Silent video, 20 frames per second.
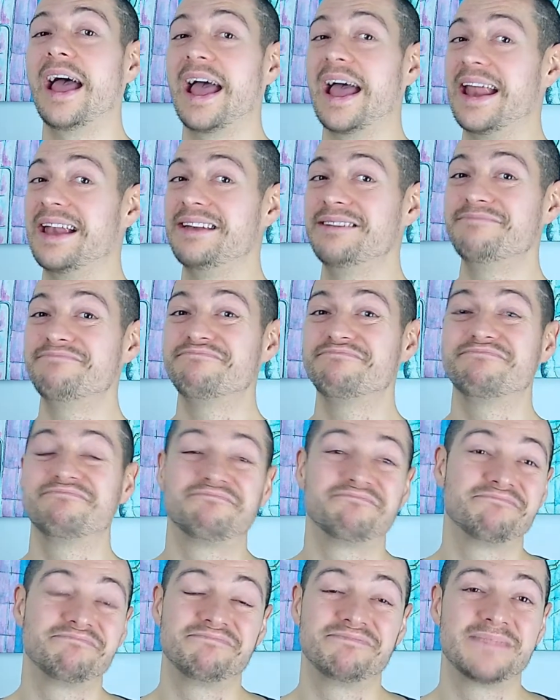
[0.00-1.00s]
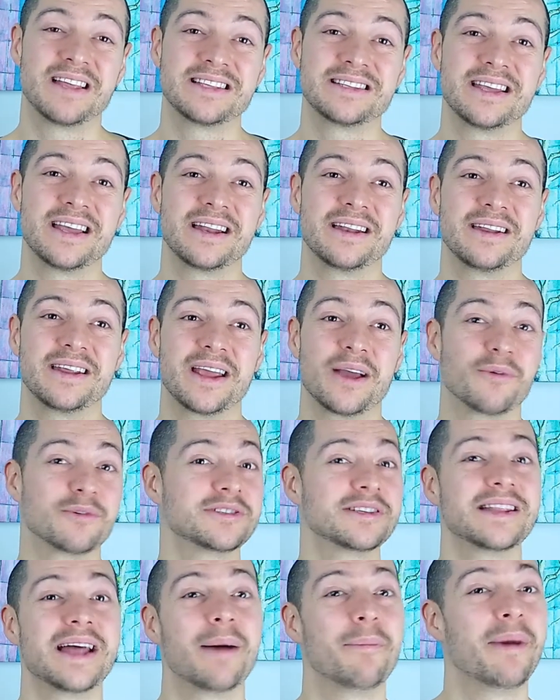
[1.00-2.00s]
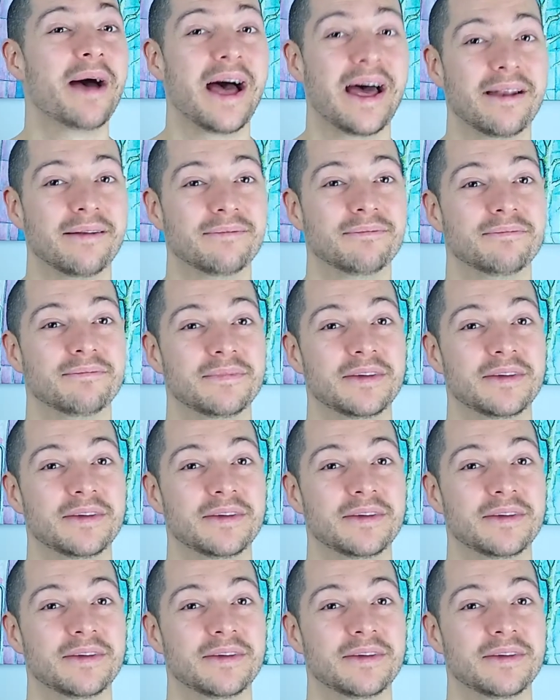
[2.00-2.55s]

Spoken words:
And that's it. It wasn't that bad.